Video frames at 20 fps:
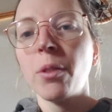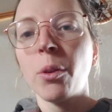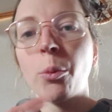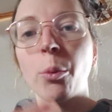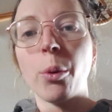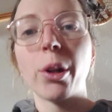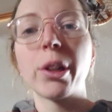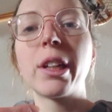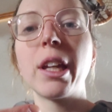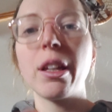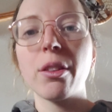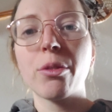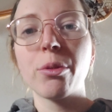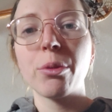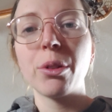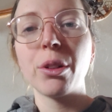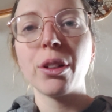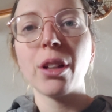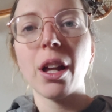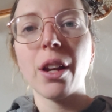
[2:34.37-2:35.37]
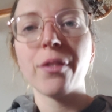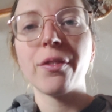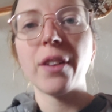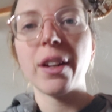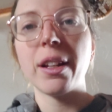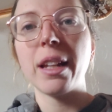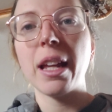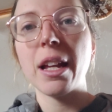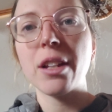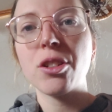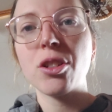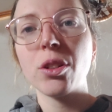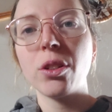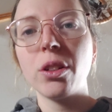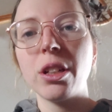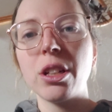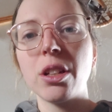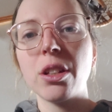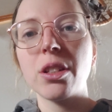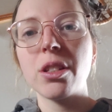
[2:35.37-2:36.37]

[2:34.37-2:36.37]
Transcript: working through a lot of financial